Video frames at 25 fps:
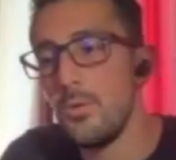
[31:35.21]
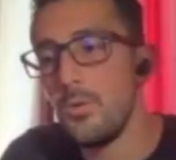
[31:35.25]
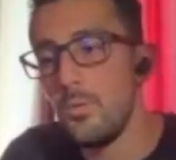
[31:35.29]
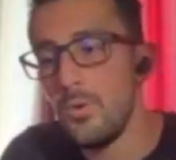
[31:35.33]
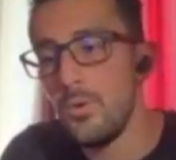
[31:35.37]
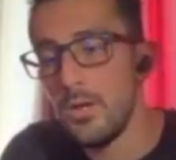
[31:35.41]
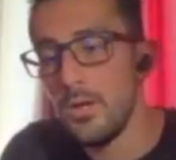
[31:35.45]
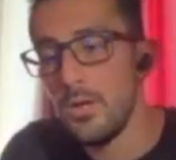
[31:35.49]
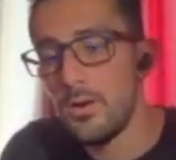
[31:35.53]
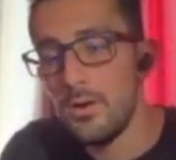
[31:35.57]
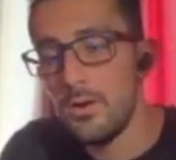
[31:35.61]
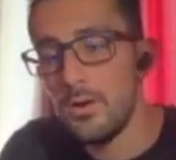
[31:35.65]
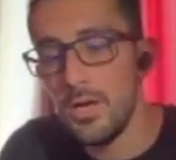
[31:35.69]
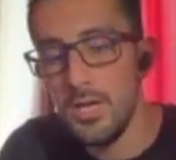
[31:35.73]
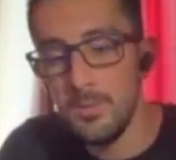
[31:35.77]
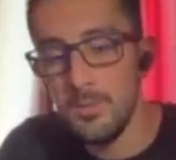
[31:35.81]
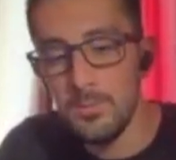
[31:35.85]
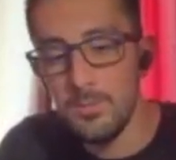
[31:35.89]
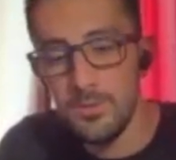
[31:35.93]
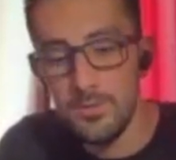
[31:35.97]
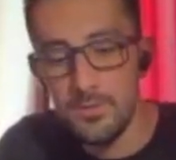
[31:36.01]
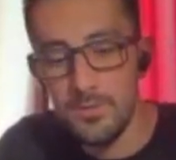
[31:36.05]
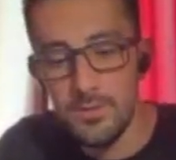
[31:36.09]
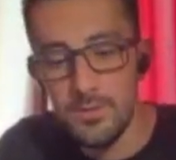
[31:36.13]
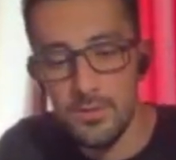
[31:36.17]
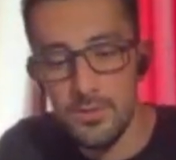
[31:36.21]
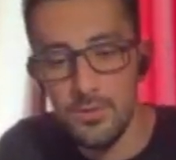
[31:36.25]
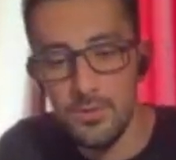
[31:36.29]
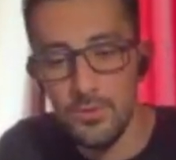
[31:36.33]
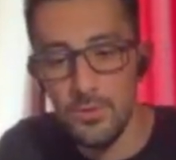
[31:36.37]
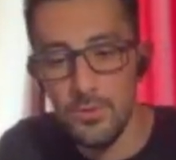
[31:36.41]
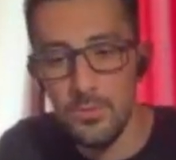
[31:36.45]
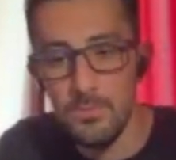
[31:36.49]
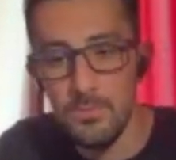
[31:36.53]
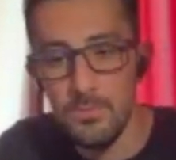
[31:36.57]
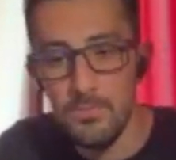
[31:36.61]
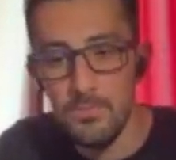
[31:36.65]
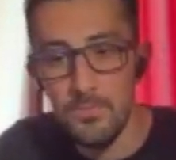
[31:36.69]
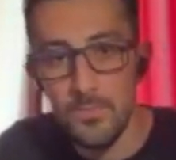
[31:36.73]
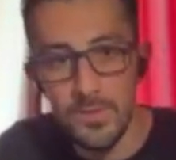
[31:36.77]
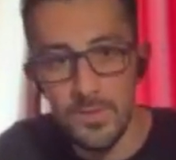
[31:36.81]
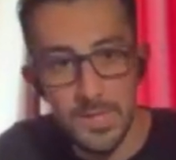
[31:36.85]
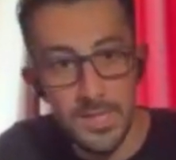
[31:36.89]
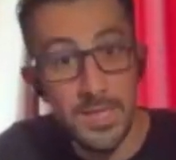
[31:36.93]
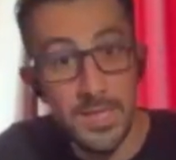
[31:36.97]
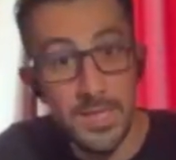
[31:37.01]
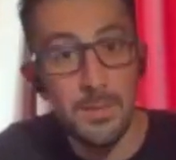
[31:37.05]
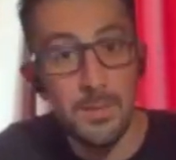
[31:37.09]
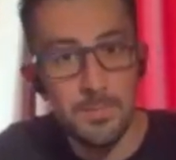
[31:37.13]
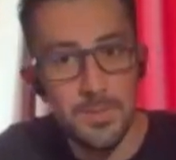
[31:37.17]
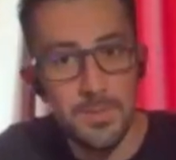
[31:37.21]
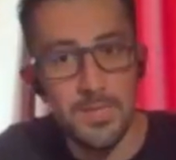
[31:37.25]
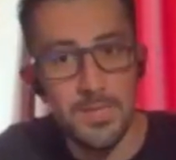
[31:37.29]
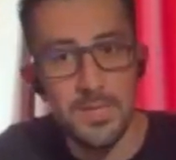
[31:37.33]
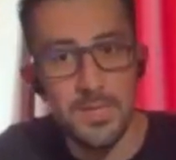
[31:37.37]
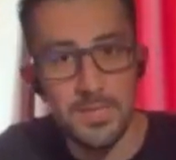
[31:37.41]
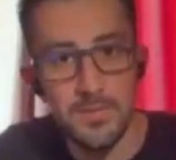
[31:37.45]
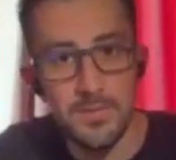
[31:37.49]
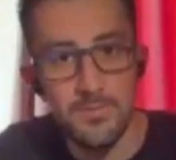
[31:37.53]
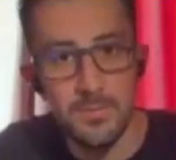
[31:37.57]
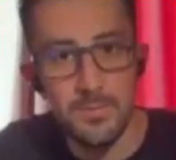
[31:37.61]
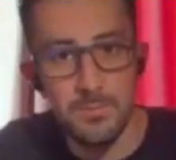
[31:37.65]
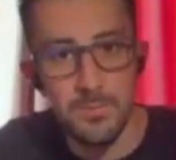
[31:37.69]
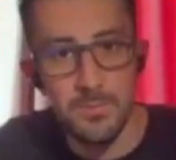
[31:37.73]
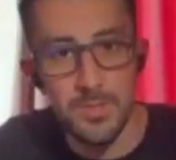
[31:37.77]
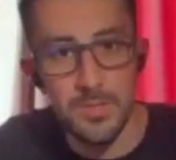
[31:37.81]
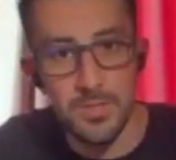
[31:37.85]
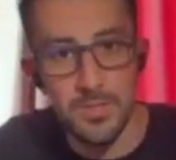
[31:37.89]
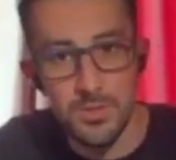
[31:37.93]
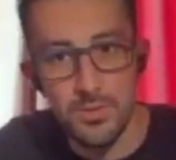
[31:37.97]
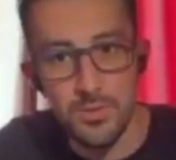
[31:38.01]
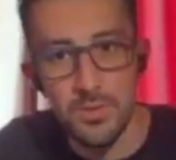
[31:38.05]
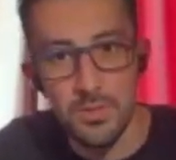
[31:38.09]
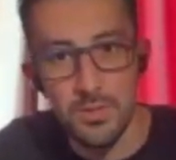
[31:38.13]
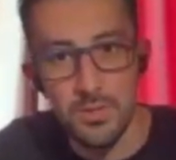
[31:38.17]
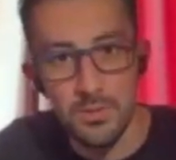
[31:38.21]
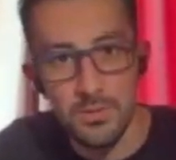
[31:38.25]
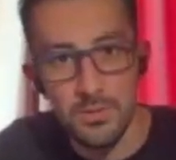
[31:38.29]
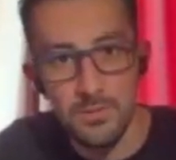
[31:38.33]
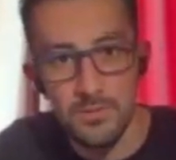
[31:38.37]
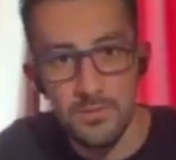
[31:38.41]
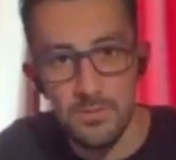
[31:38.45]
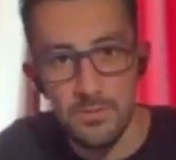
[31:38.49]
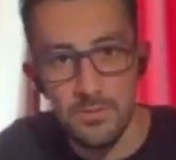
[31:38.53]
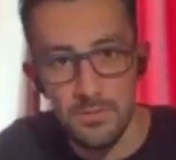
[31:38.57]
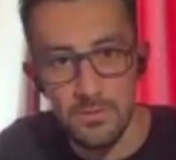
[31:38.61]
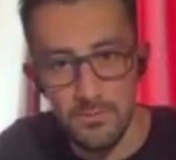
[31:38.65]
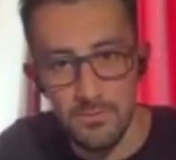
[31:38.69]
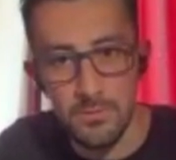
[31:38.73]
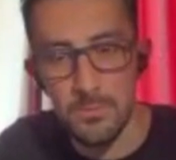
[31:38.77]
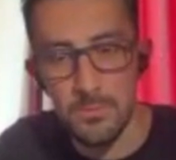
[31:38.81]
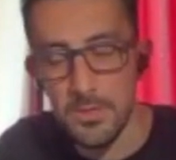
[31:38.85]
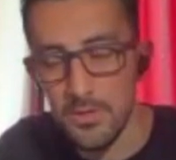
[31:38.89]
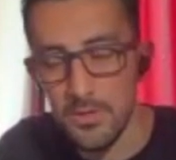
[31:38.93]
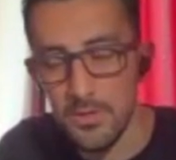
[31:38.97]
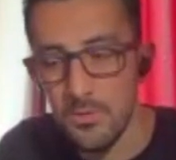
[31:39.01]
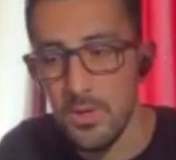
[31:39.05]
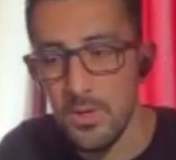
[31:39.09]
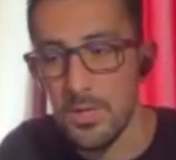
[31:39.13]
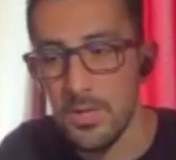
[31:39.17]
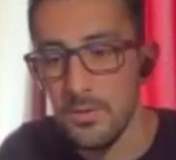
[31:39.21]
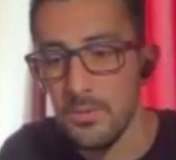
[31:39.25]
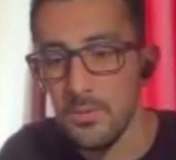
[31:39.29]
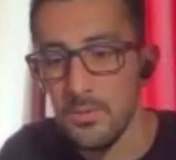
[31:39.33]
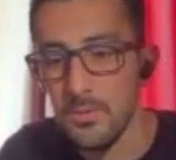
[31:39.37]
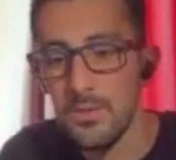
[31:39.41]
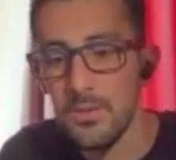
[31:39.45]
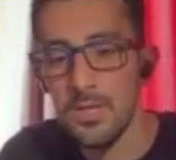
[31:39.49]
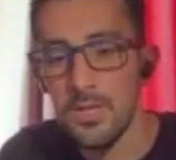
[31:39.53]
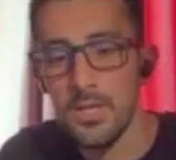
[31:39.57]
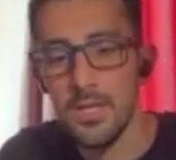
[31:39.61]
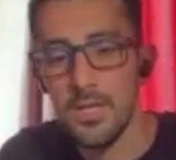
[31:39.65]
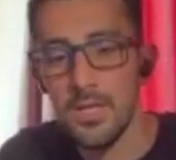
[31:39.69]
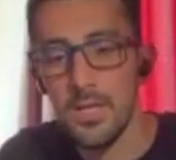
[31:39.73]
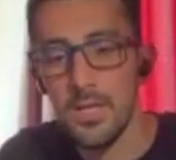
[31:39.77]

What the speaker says: we are able to dig up things from the soil, from the ground,